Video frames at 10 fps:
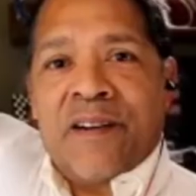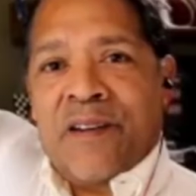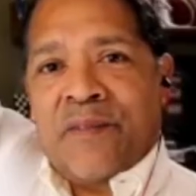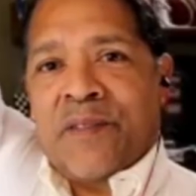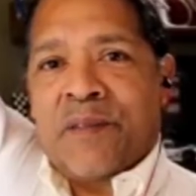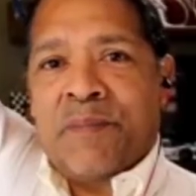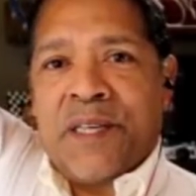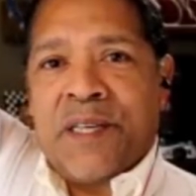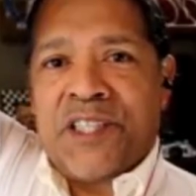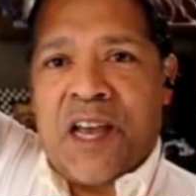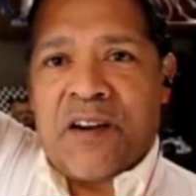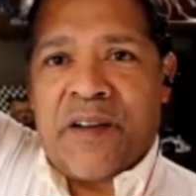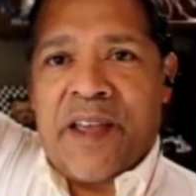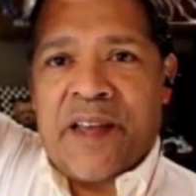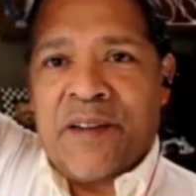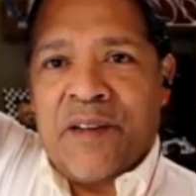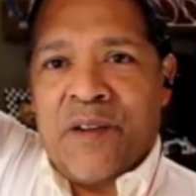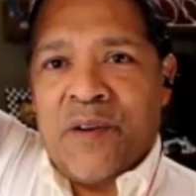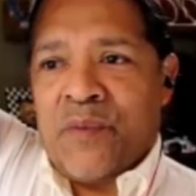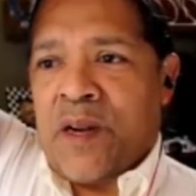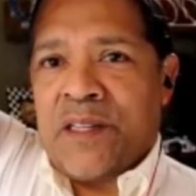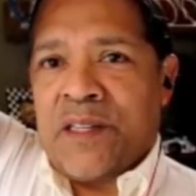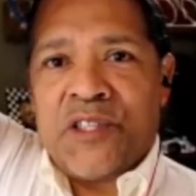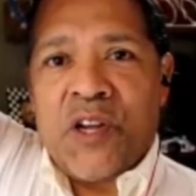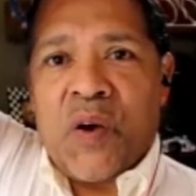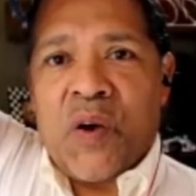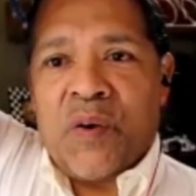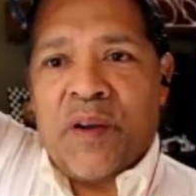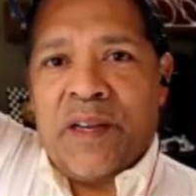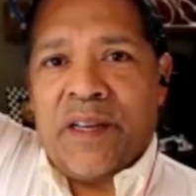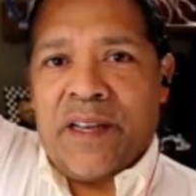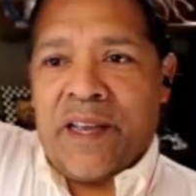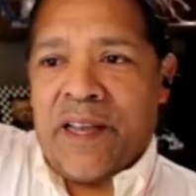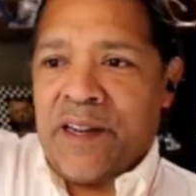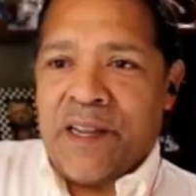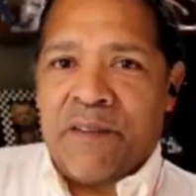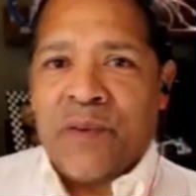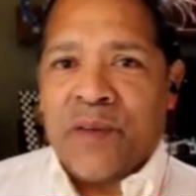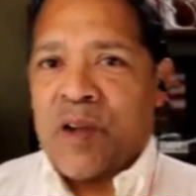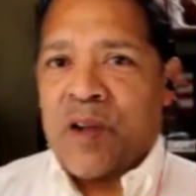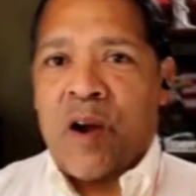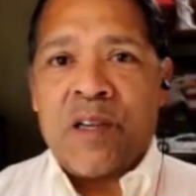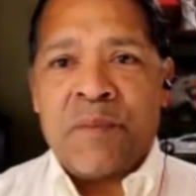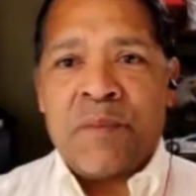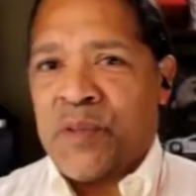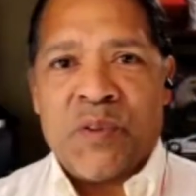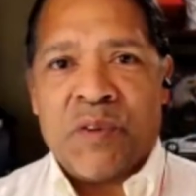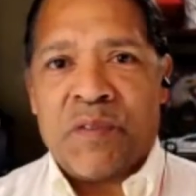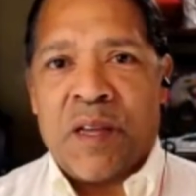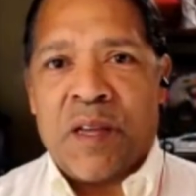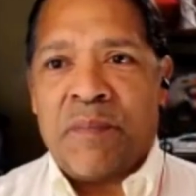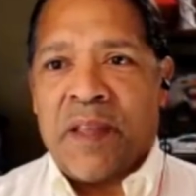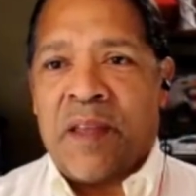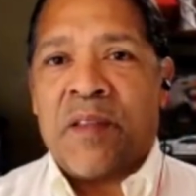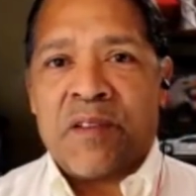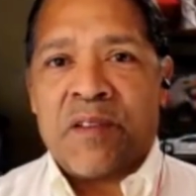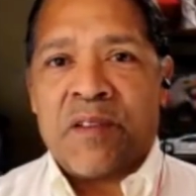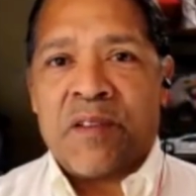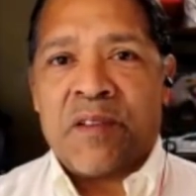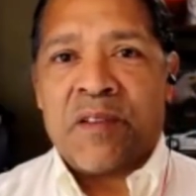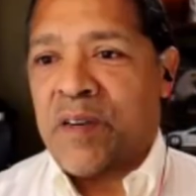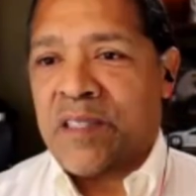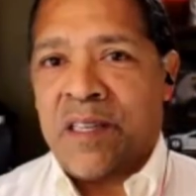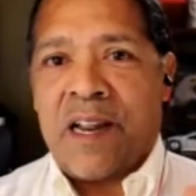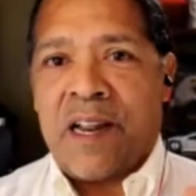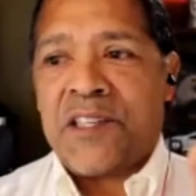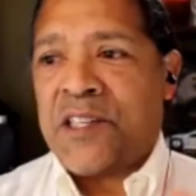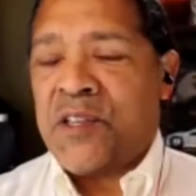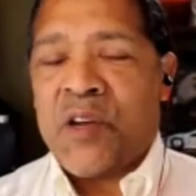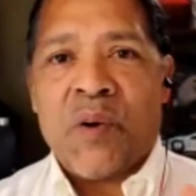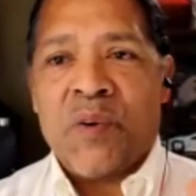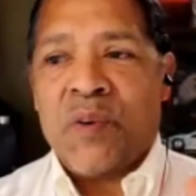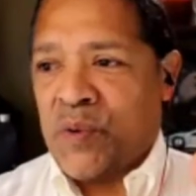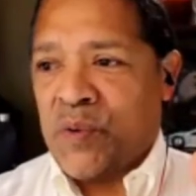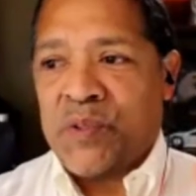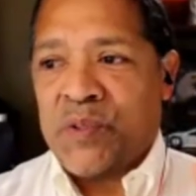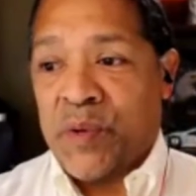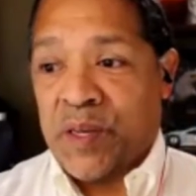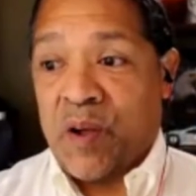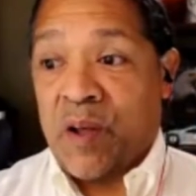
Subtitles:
with the big shadow hand running the show. And everyone's arguing between the two of them. And there's a few of us that actually know who's doing it all,